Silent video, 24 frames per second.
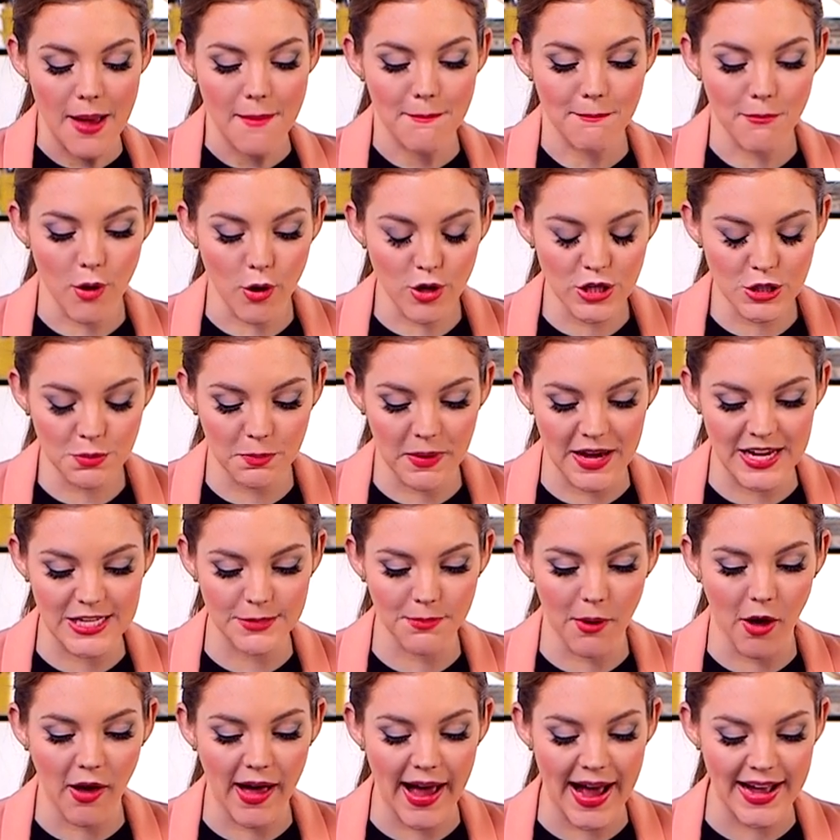Most
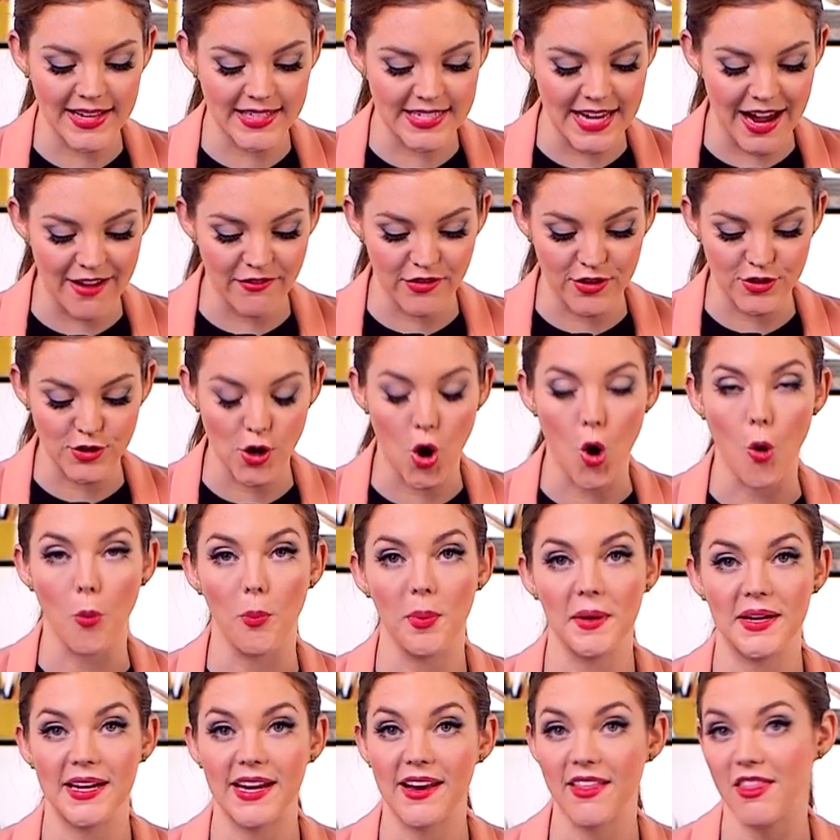baseball hats have this
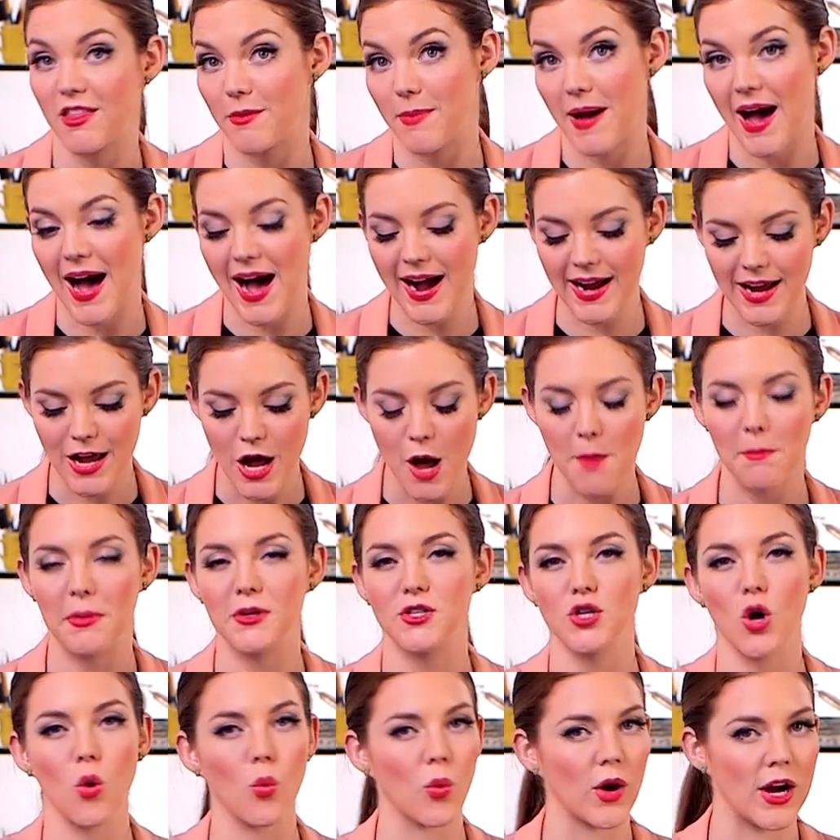opening in the back, but
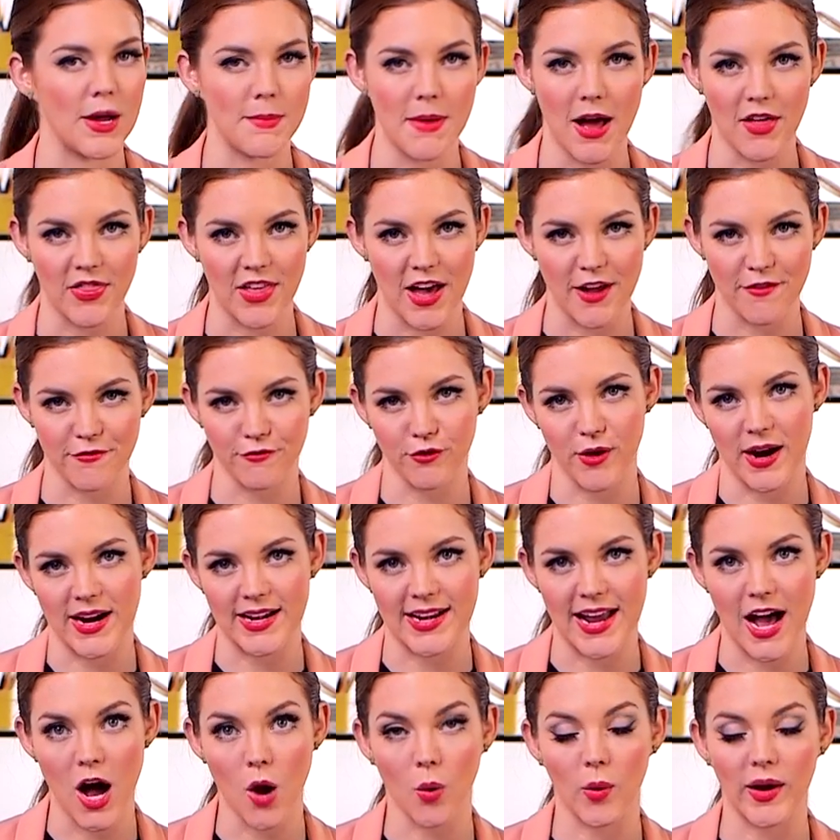don't worry about that for right
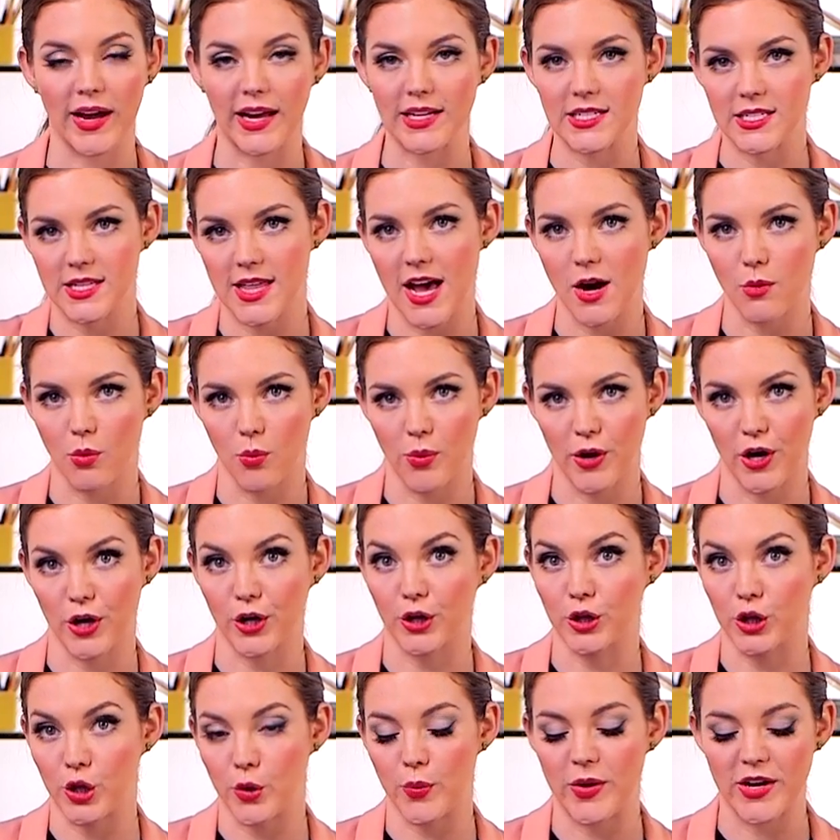now. We'll get to that when we are
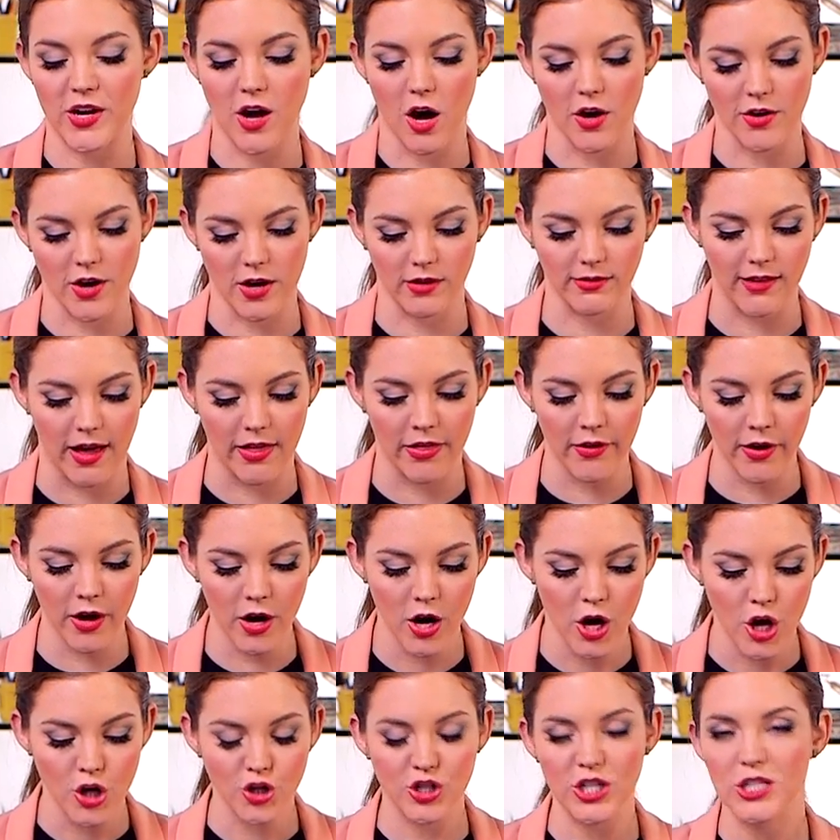gluing on our leather.
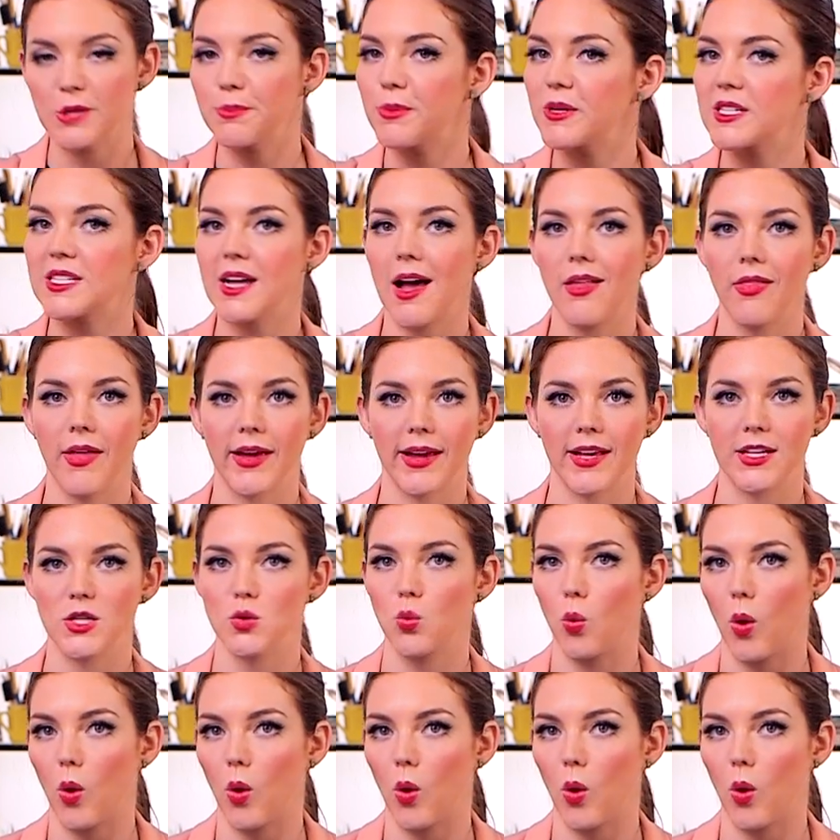Just pretend like it's